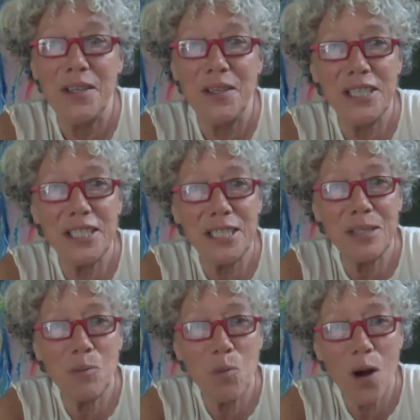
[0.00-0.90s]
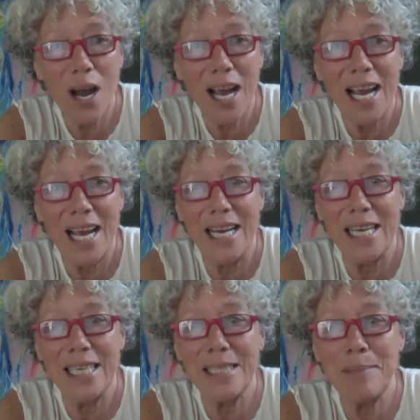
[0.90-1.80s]
This is why
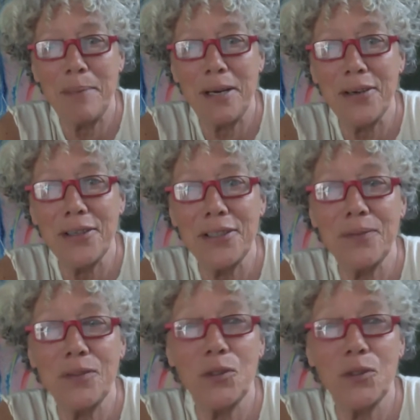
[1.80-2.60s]
it is imperative